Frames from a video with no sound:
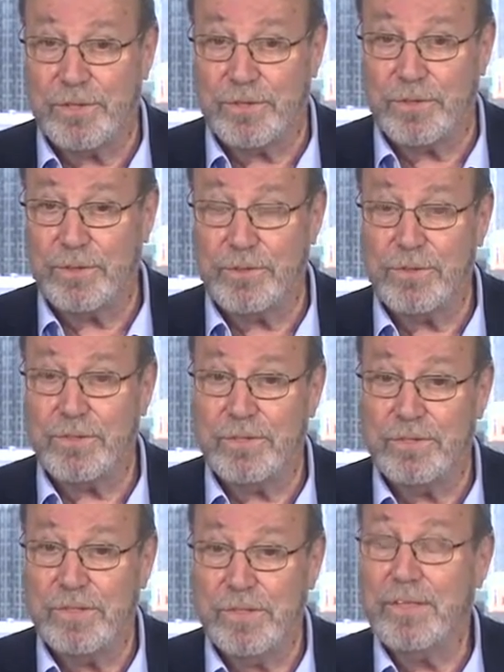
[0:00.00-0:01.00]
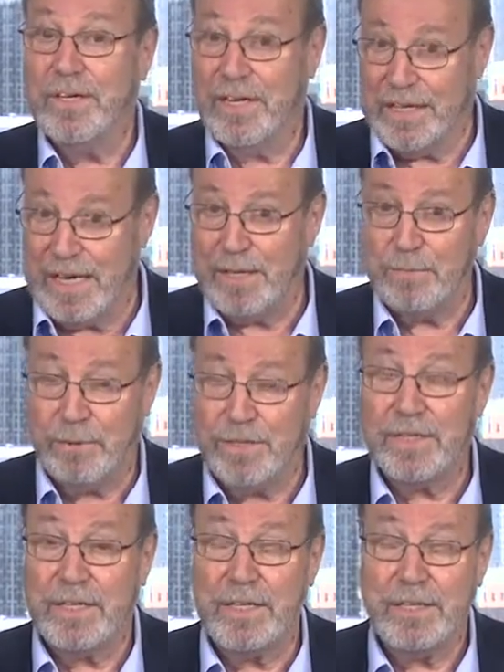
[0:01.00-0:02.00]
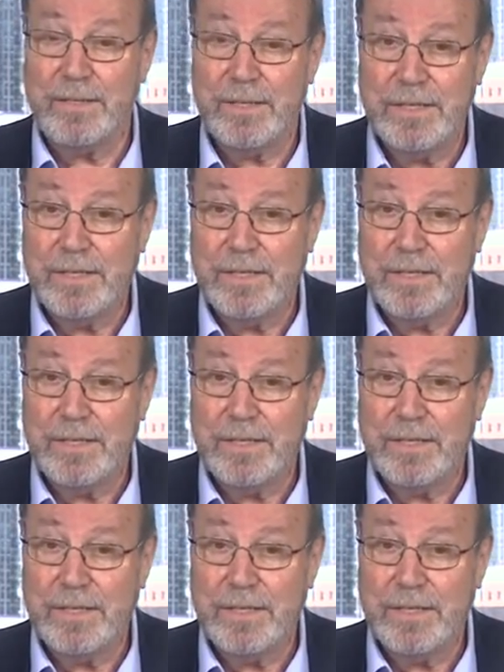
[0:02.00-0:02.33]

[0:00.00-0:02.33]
introduced, again, politically,